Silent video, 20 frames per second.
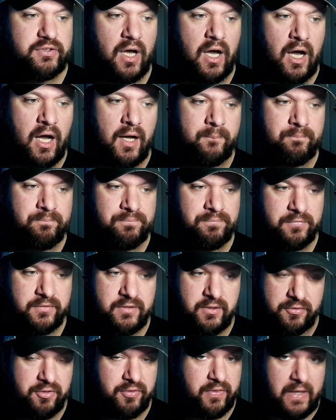
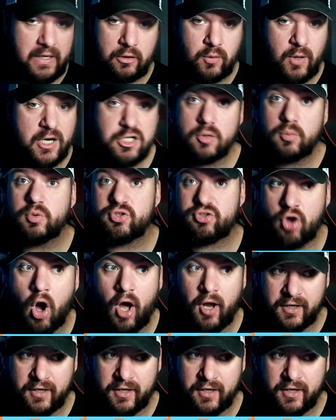the aggression was gone.